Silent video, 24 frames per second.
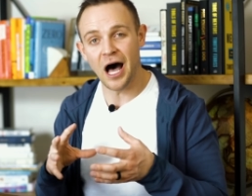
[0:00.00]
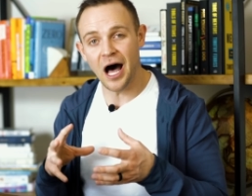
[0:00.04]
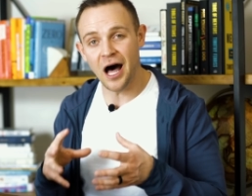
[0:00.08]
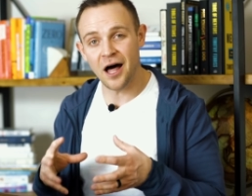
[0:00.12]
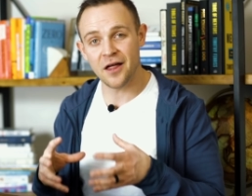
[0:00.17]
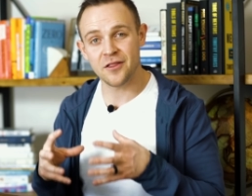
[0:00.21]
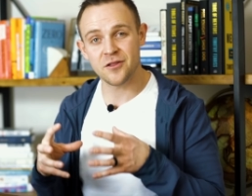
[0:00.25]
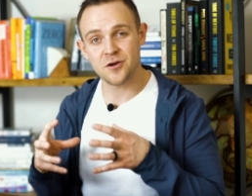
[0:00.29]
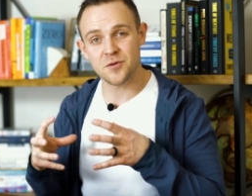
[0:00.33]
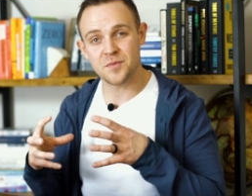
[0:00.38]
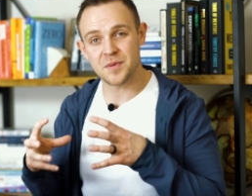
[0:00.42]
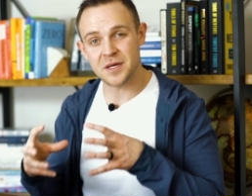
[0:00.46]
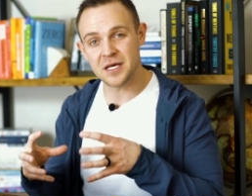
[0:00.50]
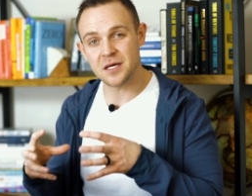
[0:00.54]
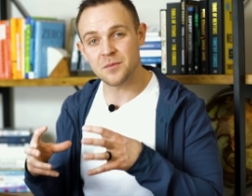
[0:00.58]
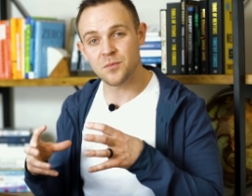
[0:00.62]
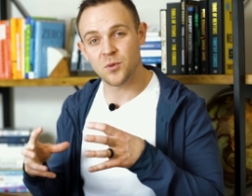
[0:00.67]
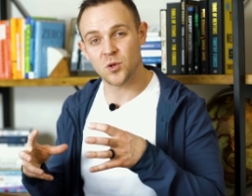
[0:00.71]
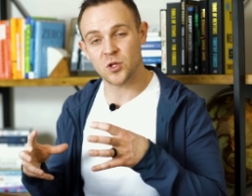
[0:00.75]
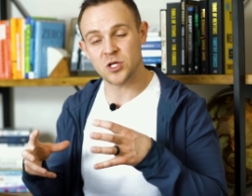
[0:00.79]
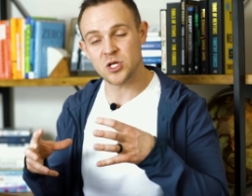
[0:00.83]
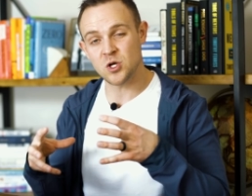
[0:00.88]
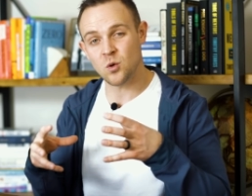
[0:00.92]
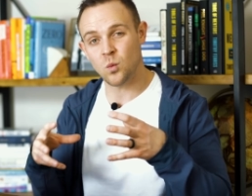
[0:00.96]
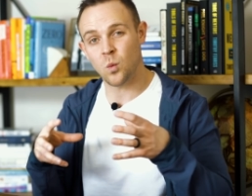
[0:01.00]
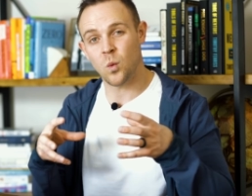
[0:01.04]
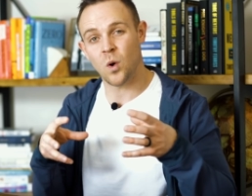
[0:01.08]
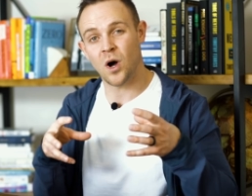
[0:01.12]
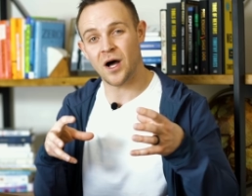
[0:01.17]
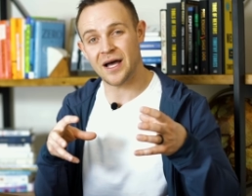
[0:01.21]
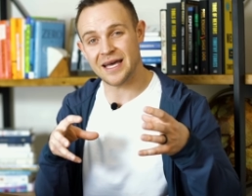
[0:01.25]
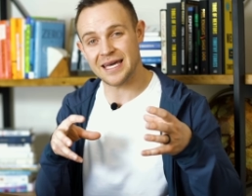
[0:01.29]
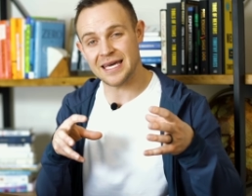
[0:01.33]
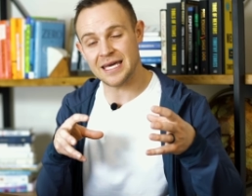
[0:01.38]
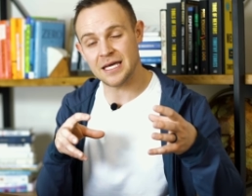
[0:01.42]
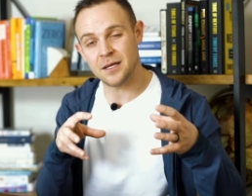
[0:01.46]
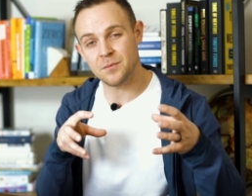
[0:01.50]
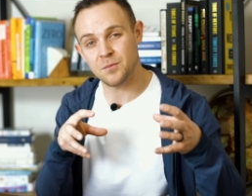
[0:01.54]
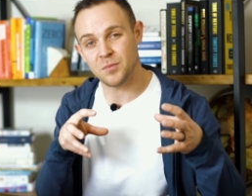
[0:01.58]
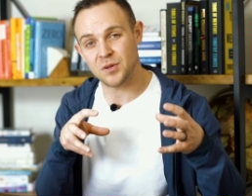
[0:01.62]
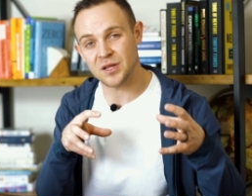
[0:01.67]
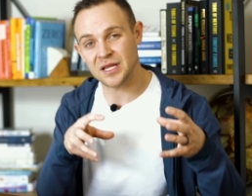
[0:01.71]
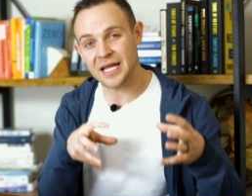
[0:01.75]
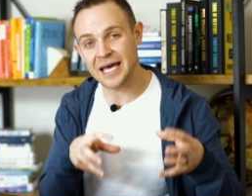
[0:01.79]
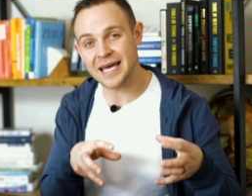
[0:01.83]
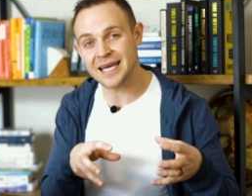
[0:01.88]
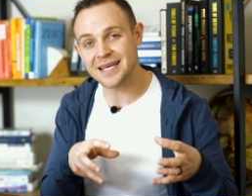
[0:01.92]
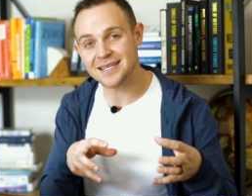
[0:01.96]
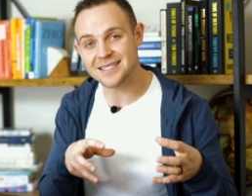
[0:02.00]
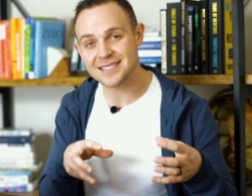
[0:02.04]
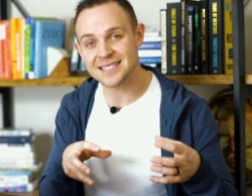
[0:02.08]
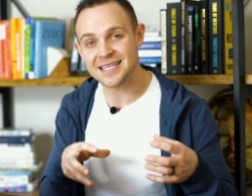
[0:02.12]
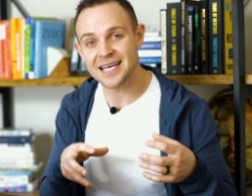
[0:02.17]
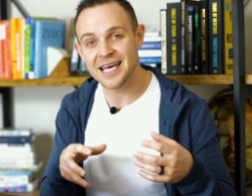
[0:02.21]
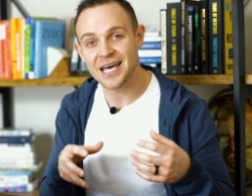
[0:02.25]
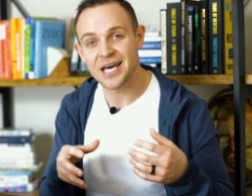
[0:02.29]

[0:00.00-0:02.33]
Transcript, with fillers: other people you want in place,